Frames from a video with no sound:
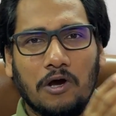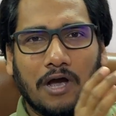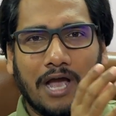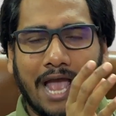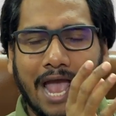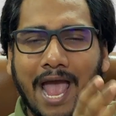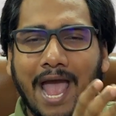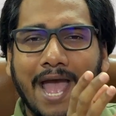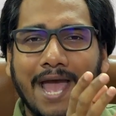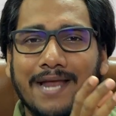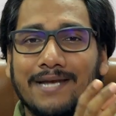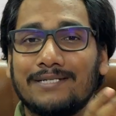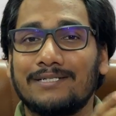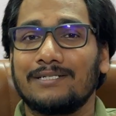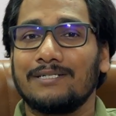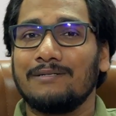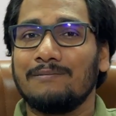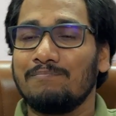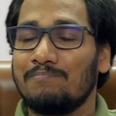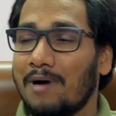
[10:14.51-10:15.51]
and
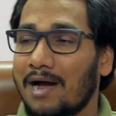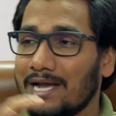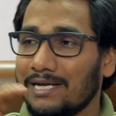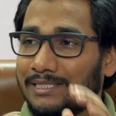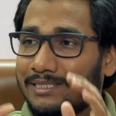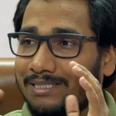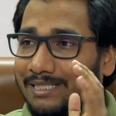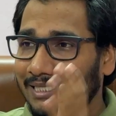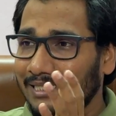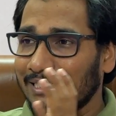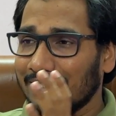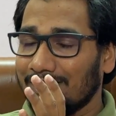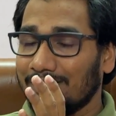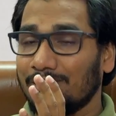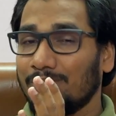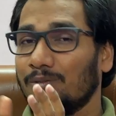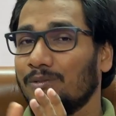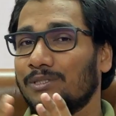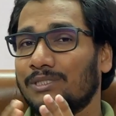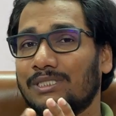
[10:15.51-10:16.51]
by telling
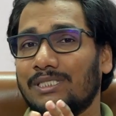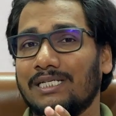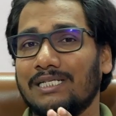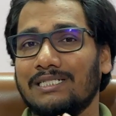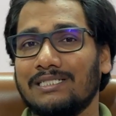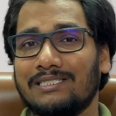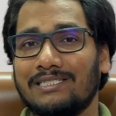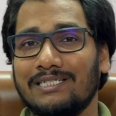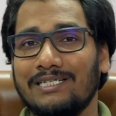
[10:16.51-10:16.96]
those tales,